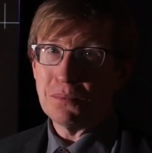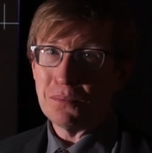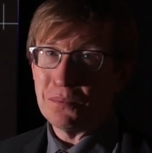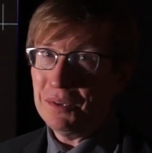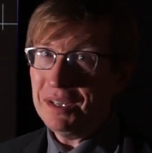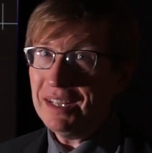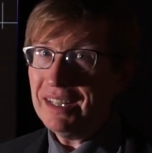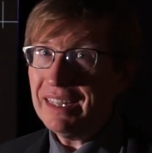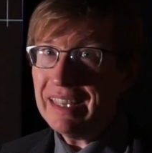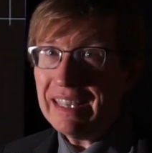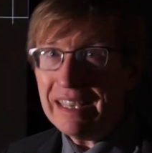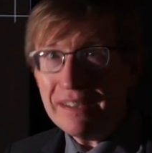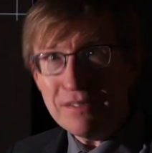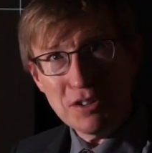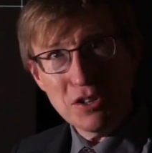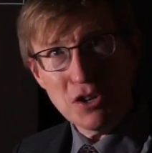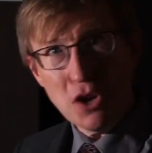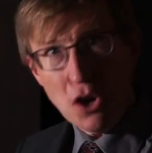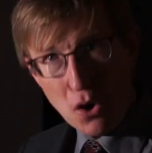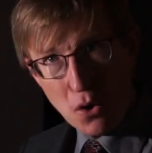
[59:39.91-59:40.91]
really
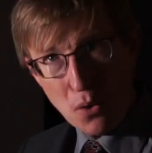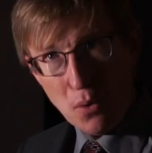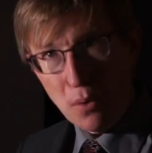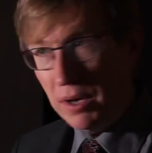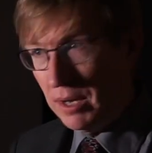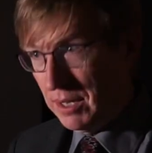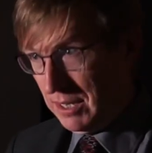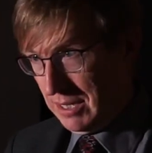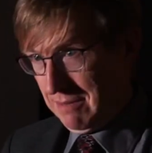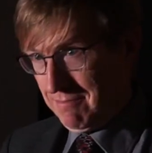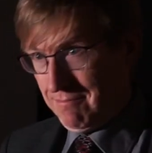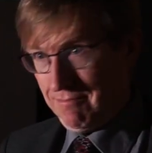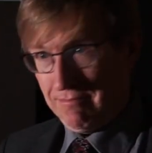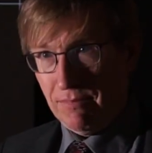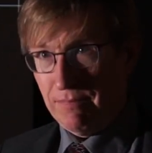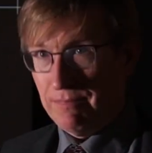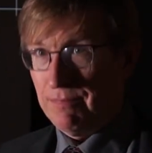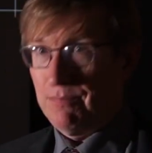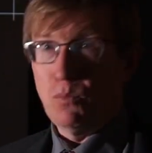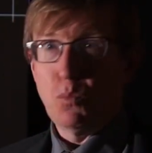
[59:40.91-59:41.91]
even know
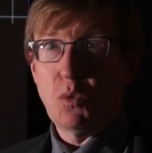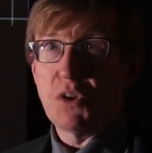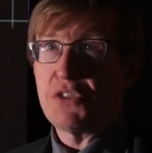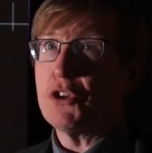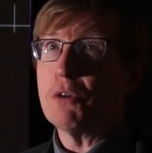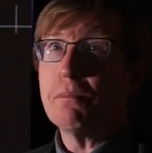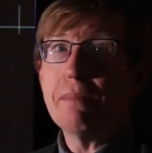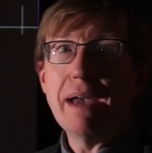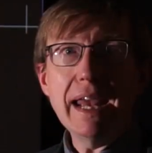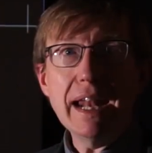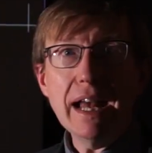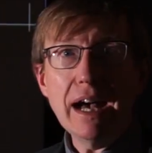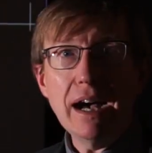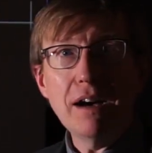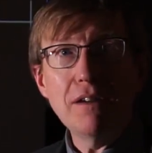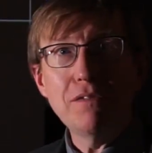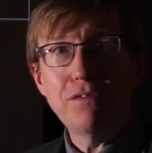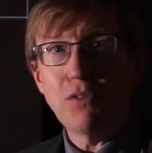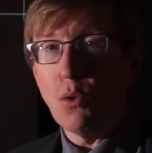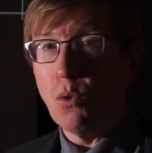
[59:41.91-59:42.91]
what they're made
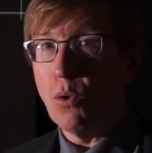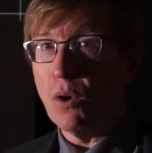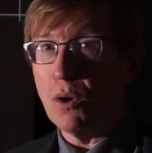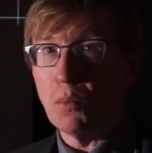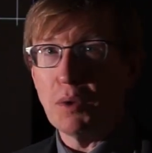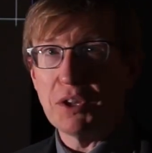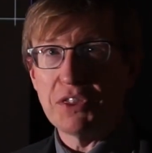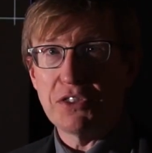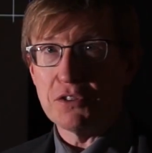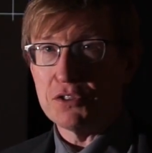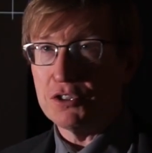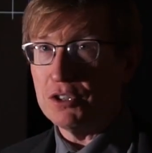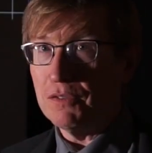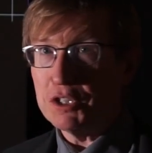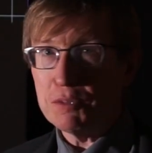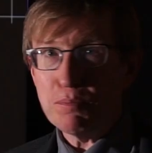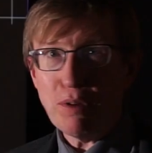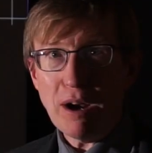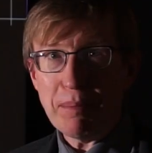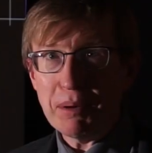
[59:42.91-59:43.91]
of or what their
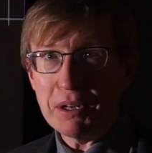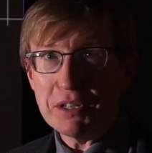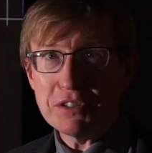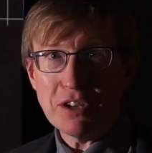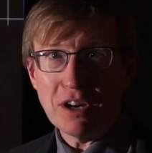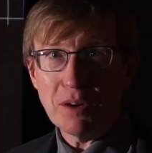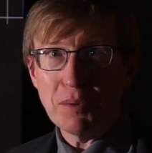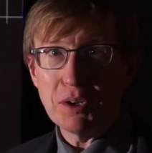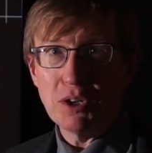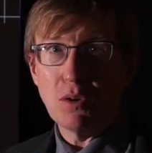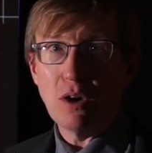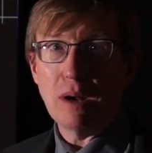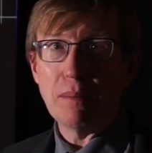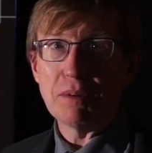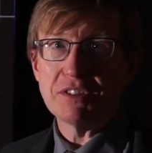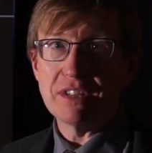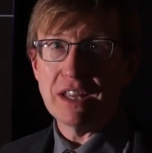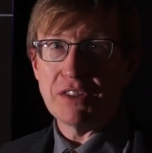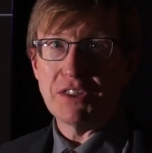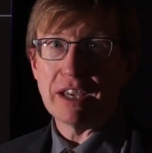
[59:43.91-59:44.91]
surface properties are. We know
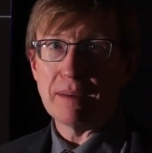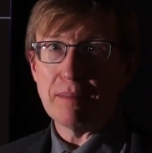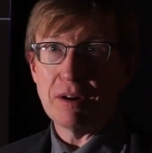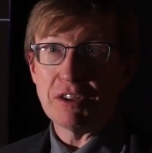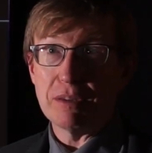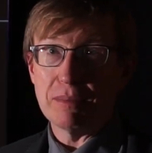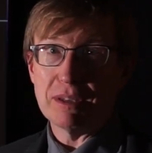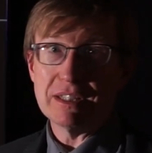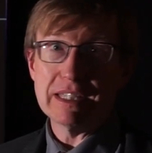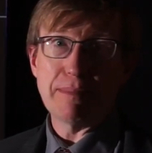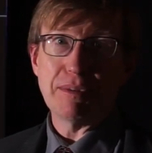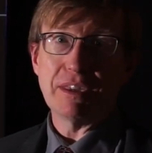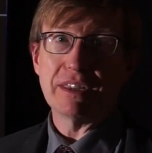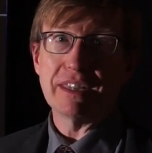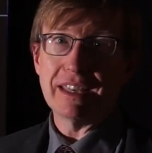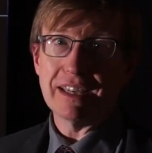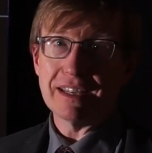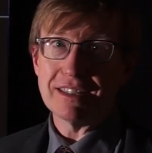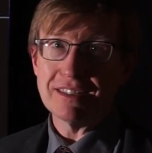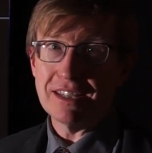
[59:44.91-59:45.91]
almost nothing about them except that
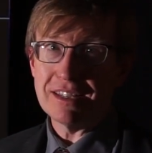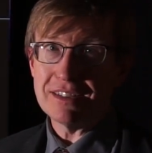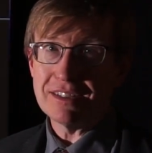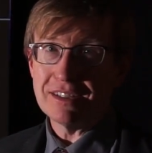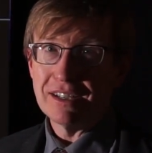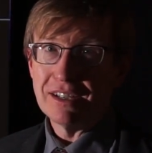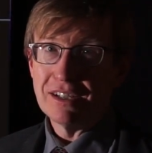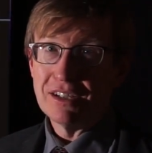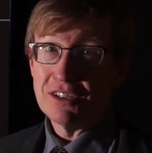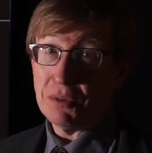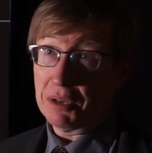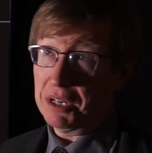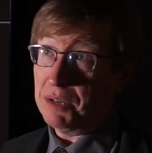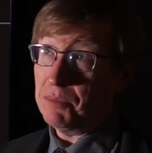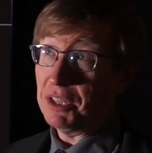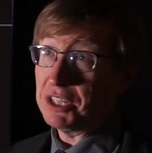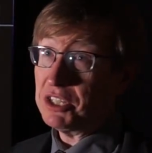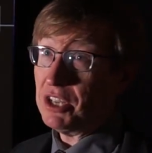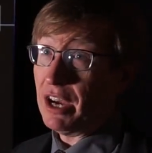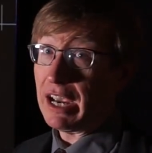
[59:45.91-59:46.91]
they exist. So I didn't
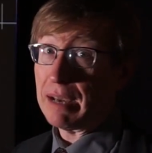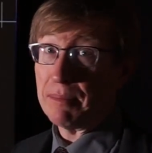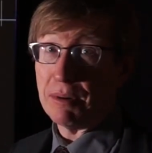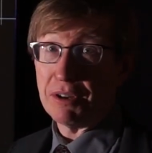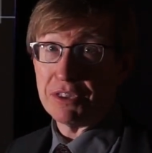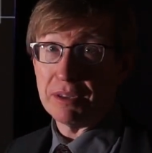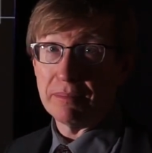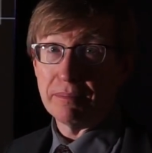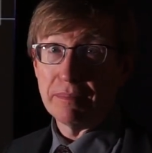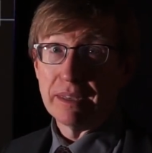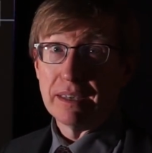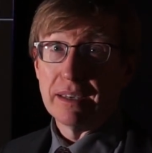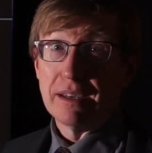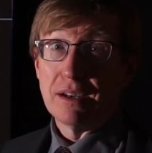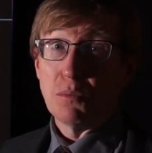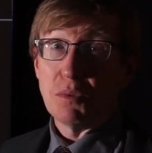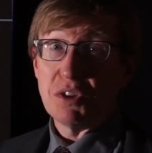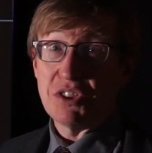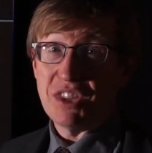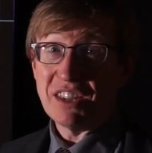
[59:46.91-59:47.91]
really talk about them.
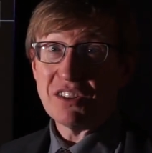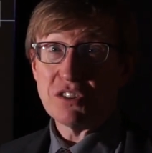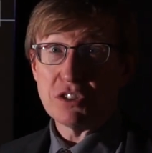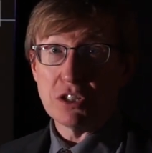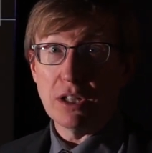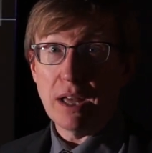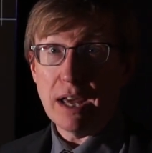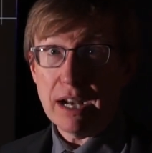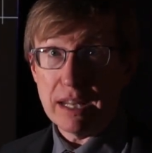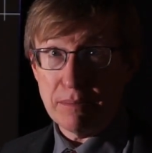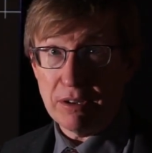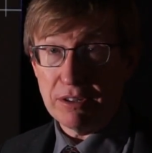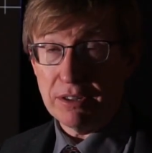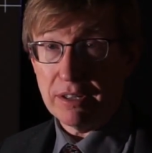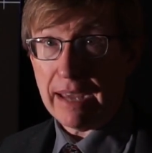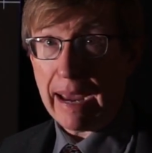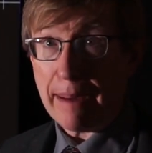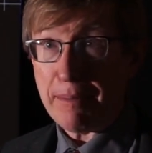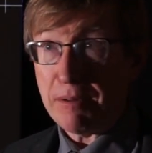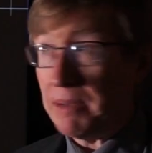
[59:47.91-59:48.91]
We think there's a lot of them out in the
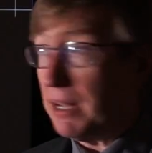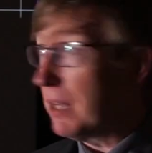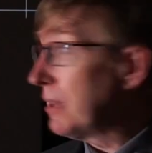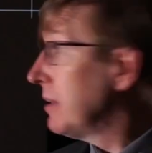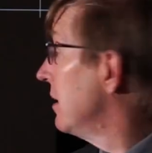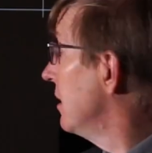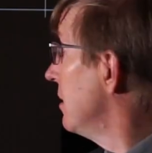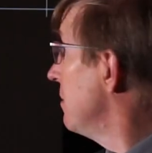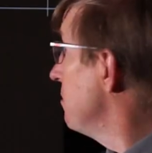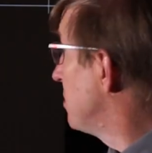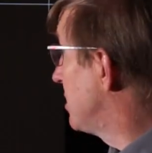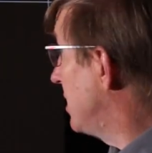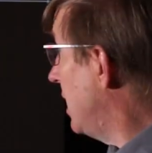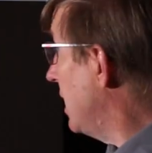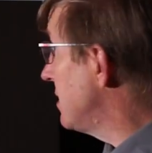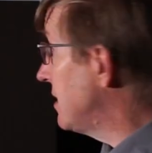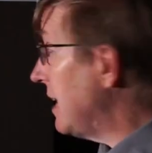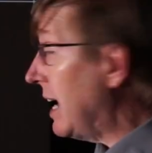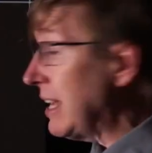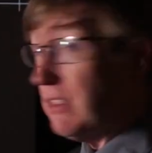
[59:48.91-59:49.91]
Kuiper Belt.
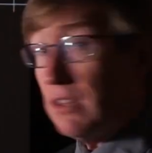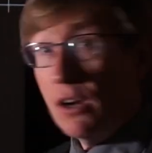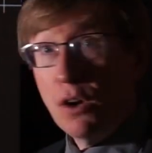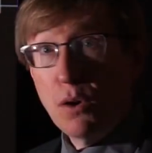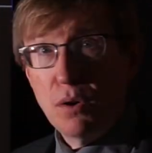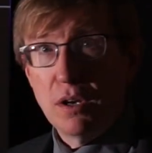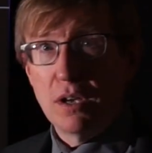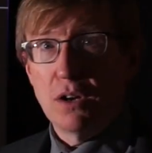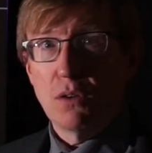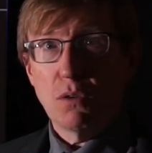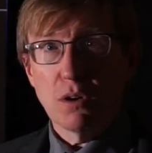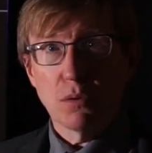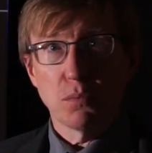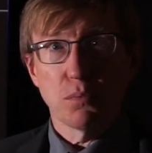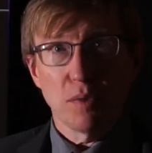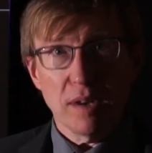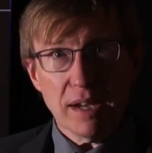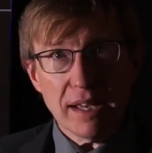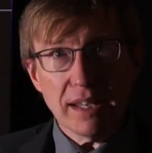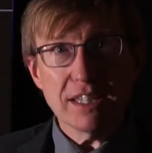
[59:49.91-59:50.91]
Besides that, though, we're
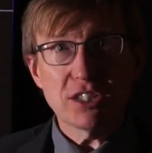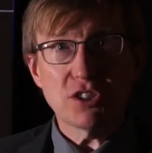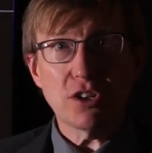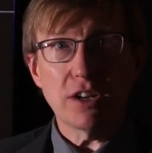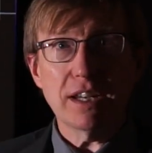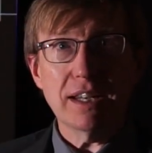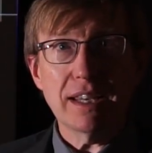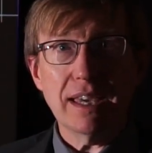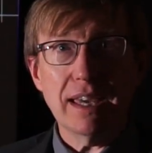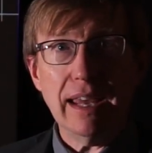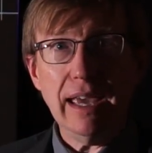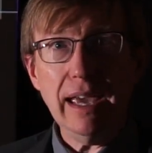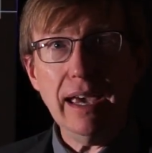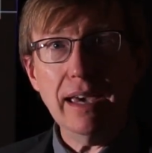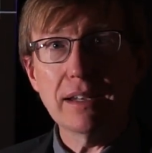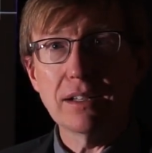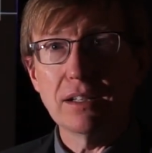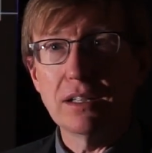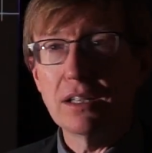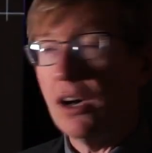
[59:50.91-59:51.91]
really starting to get a
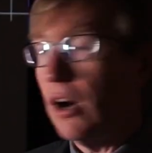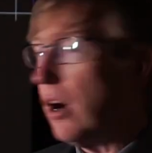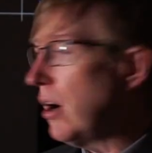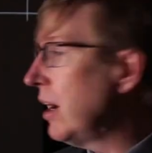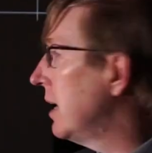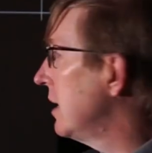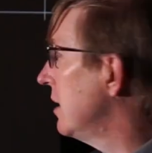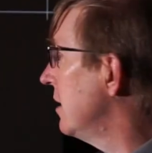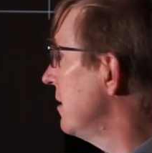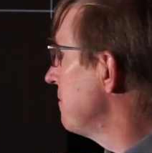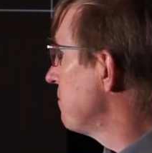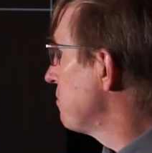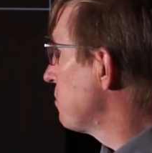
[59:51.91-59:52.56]
handle on